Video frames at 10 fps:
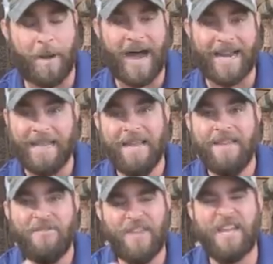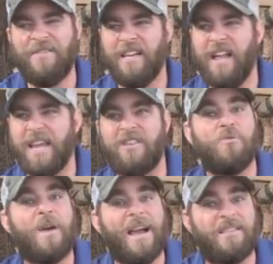body. Think of it like
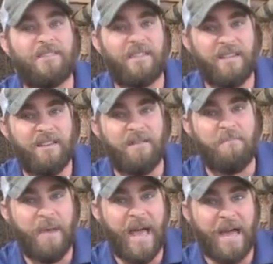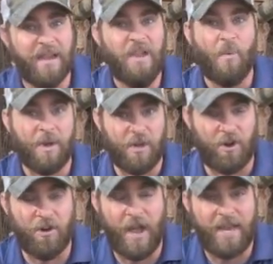you guys sitting in bed when
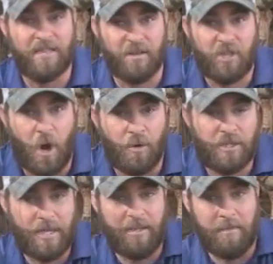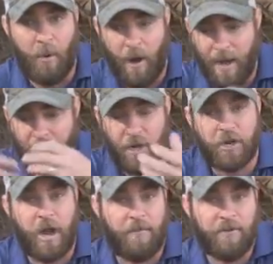you're nice and toasty in the morning and your
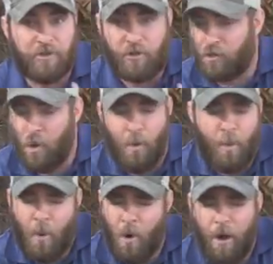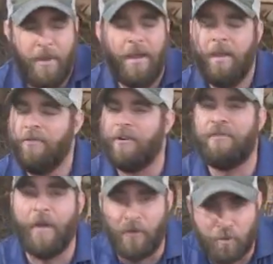covers are so warm, their
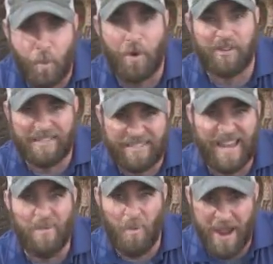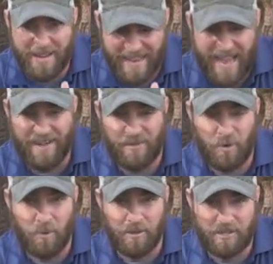feathers work the same way. Kind of
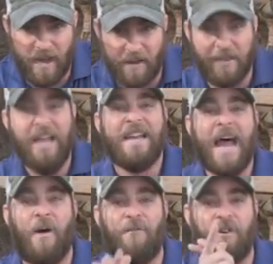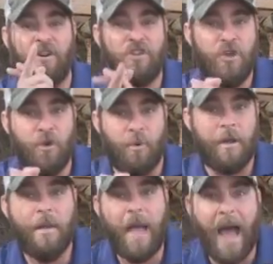cool stuff. Now, for you,
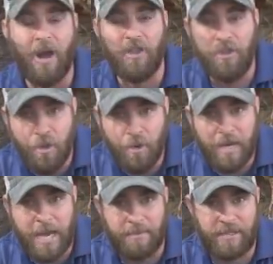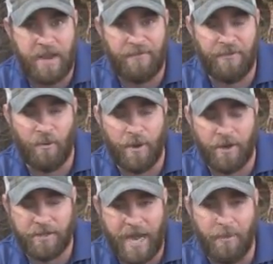how do you keep safe in the
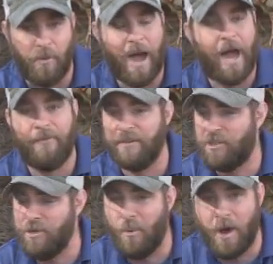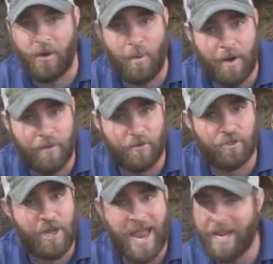wintertime? Well, obviously you want to wear those
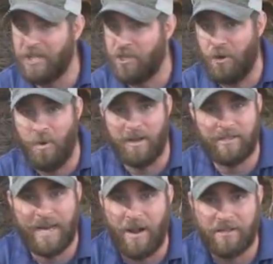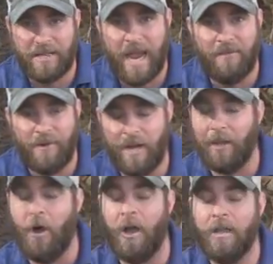jackets. You don't want to stay outside very
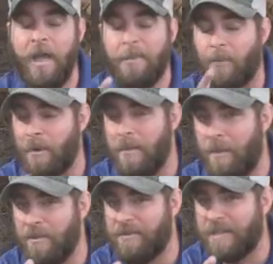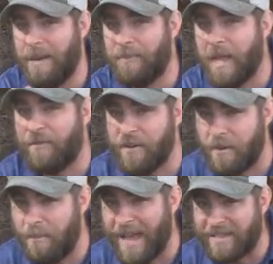long. But remember the same thing for
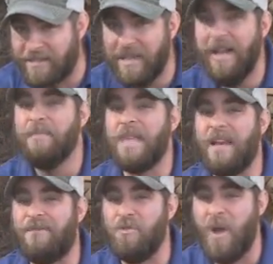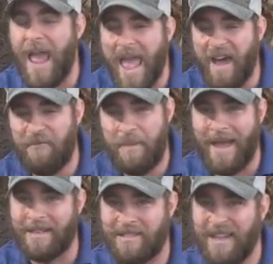your pets. And if you have
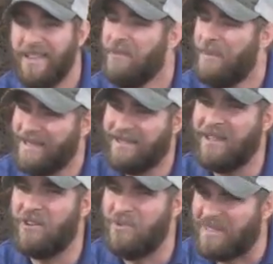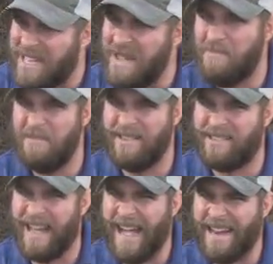pets, the best thing to do is keep them
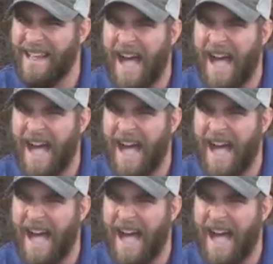inside.